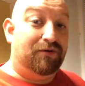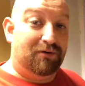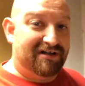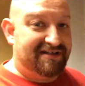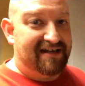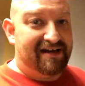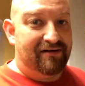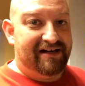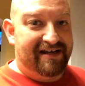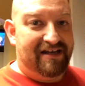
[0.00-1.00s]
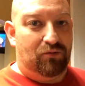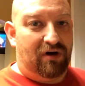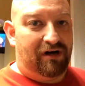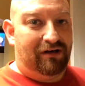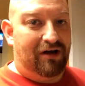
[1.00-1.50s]
you were to sit down and eat
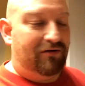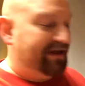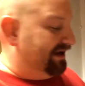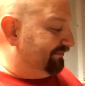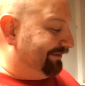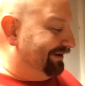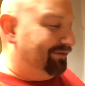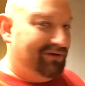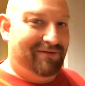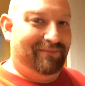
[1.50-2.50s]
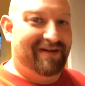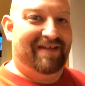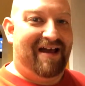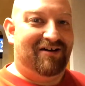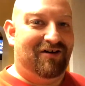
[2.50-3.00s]
one alone, it really wouldn't be
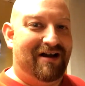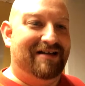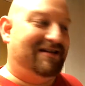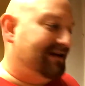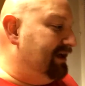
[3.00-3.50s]
that great.